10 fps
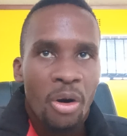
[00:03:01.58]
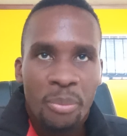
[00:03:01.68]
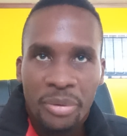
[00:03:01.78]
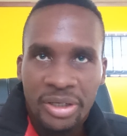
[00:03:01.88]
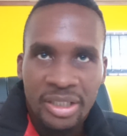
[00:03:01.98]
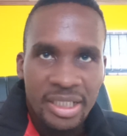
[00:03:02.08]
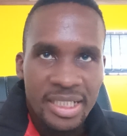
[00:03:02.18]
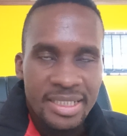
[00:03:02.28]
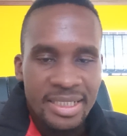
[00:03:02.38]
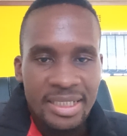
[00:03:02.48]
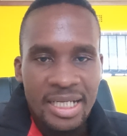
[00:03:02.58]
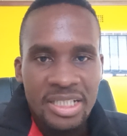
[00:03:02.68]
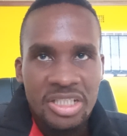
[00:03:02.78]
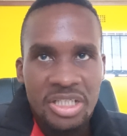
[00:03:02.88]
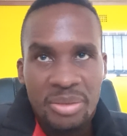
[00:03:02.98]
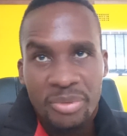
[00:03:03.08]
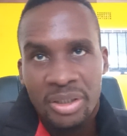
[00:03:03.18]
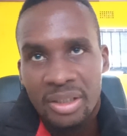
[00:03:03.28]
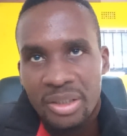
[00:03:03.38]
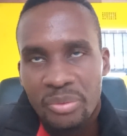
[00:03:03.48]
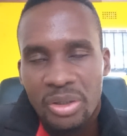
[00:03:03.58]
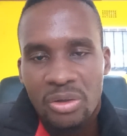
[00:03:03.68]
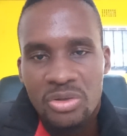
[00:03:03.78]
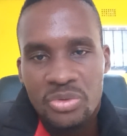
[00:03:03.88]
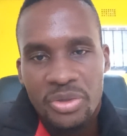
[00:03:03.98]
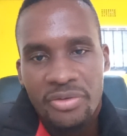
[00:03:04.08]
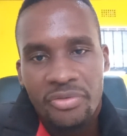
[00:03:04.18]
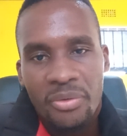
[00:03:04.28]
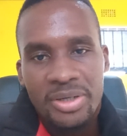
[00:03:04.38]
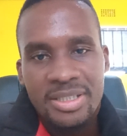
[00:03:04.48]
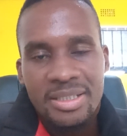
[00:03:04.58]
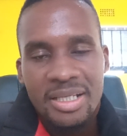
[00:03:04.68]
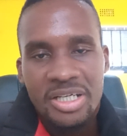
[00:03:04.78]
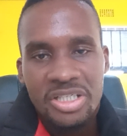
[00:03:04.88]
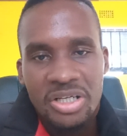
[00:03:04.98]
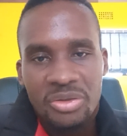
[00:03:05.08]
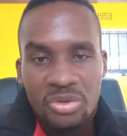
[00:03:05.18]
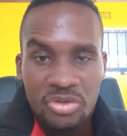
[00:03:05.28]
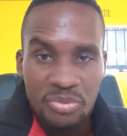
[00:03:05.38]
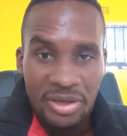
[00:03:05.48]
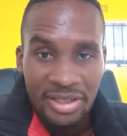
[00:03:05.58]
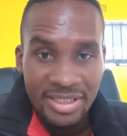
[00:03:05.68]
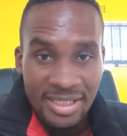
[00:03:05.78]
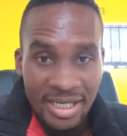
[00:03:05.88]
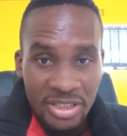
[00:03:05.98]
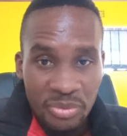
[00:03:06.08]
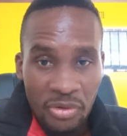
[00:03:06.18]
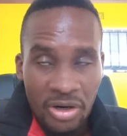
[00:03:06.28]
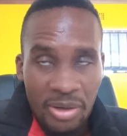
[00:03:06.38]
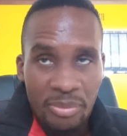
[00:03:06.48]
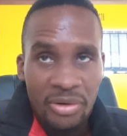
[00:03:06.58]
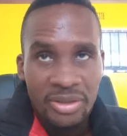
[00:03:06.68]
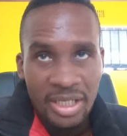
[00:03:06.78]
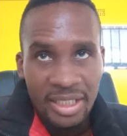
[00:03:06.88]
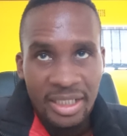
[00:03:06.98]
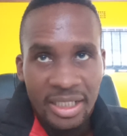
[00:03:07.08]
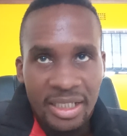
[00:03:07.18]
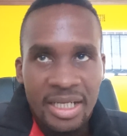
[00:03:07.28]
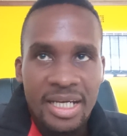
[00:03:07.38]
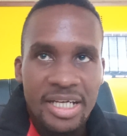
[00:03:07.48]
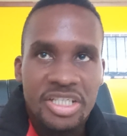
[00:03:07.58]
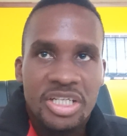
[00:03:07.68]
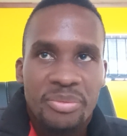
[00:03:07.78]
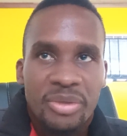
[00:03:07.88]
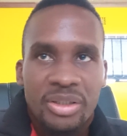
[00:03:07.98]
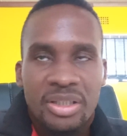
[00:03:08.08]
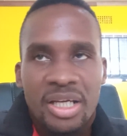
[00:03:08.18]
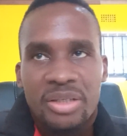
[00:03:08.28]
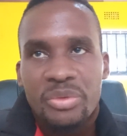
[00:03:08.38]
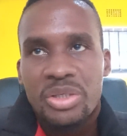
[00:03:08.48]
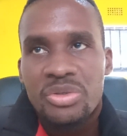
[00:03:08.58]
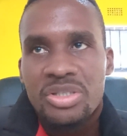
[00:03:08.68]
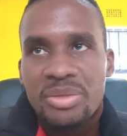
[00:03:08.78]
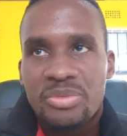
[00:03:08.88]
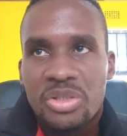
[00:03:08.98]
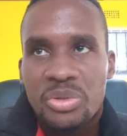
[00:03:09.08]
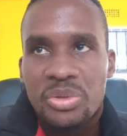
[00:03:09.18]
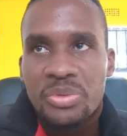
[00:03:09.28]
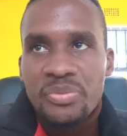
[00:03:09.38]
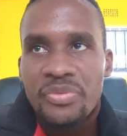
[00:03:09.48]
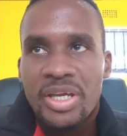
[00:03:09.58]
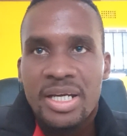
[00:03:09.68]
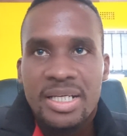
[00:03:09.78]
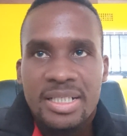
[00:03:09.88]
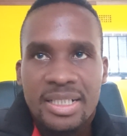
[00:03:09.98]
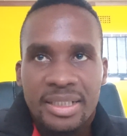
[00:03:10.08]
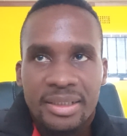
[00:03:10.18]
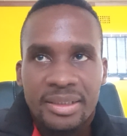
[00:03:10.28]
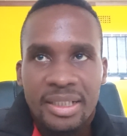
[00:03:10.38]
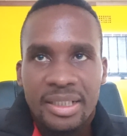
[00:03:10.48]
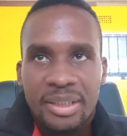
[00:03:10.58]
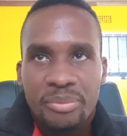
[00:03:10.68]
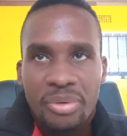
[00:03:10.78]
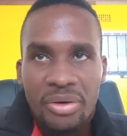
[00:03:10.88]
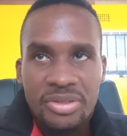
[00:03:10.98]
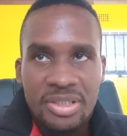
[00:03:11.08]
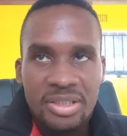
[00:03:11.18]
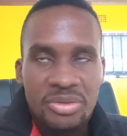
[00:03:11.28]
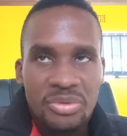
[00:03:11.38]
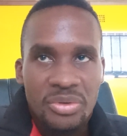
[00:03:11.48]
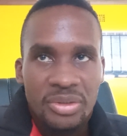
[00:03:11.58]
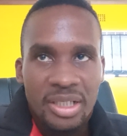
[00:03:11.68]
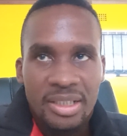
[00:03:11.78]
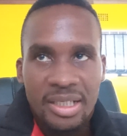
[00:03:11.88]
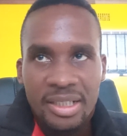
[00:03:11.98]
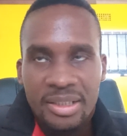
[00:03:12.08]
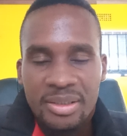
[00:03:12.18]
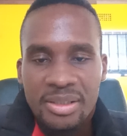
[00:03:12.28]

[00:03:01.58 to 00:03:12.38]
open, it's an HTML, and we close with a forward slash and those brackets that I spoke about, and then HTML, and we use them to tell the browser to know that the